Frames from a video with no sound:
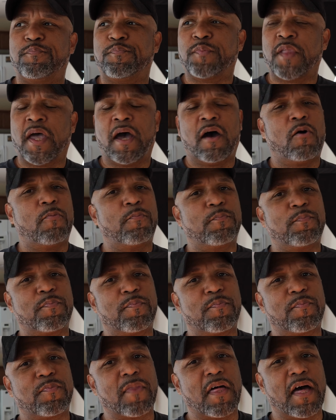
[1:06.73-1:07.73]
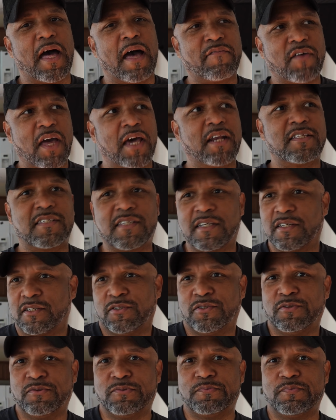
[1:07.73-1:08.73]
Now, I've got to tell
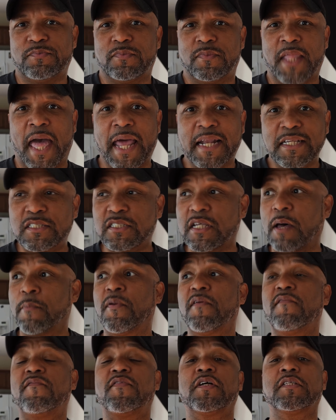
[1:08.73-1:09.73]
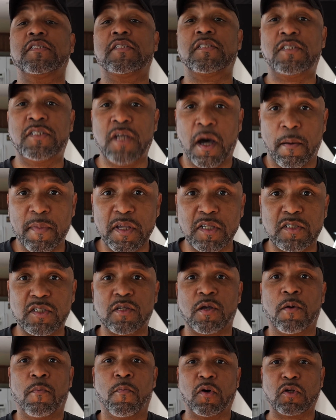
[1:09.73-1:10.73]
you, that is some of the
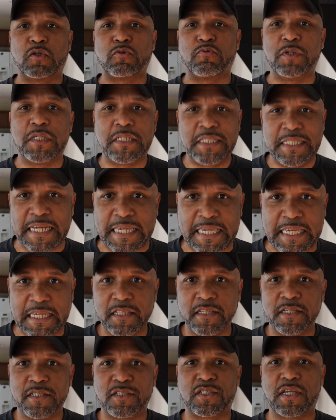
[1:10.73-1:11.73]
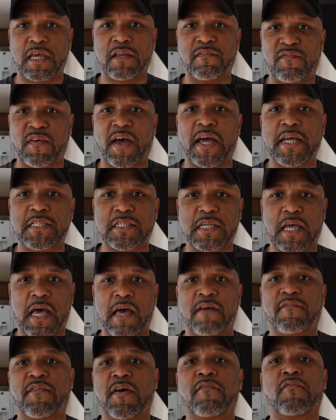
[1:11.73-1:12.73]
dumbest, most ridiculous advice
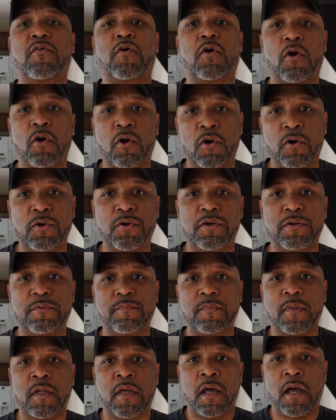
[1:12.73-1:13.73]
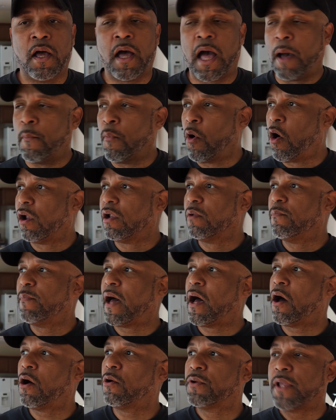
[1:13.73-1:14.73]
I've ever heard. I'm all
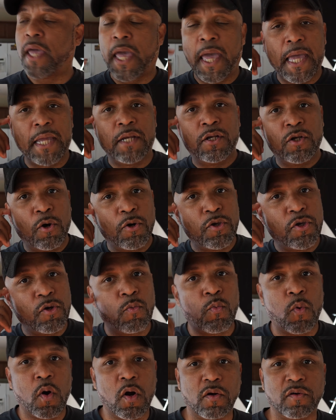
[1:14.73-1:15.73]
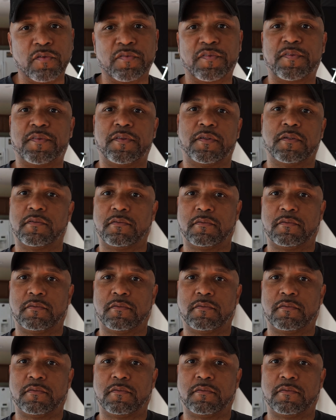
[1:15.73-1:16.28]
about, hey, know your worth.